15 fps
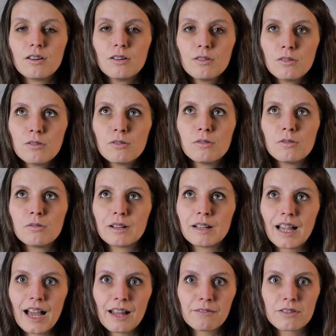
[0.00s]
oh,
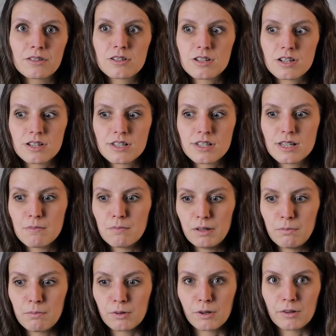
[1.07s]
God was just
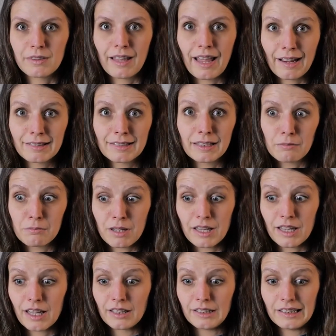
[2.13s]
simply protecting
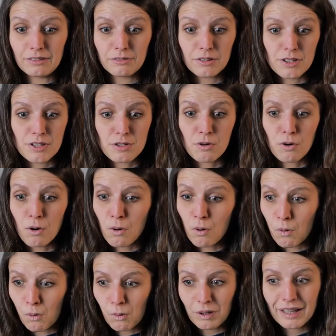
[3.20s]
me, and it was
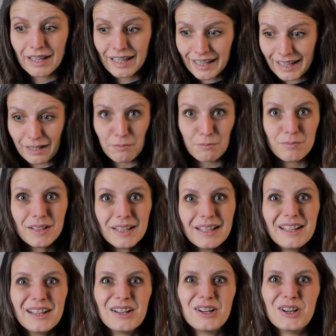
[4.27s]
all Him
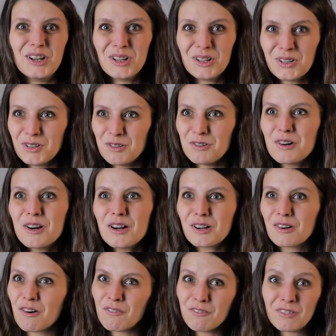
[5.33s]
who
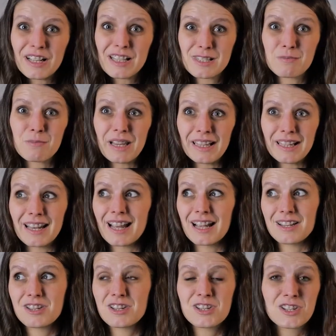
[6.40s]
convinced me that
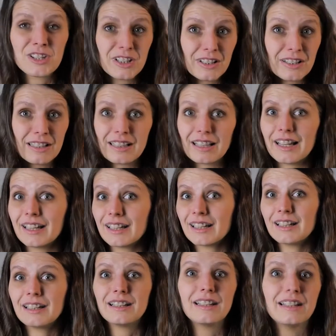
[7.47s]
I shouldn't like
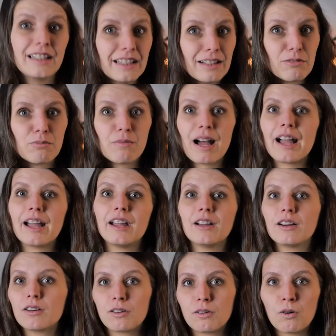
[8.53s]
give my
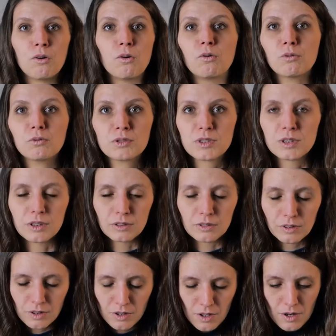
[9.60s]
all
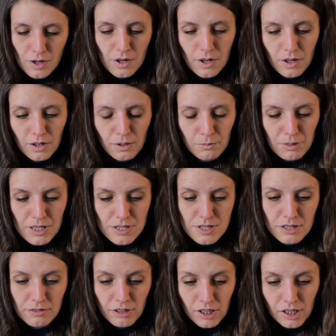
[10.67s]
to uh,
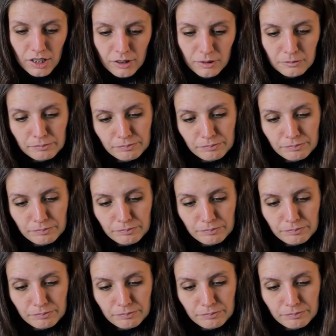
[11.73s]
ministry work.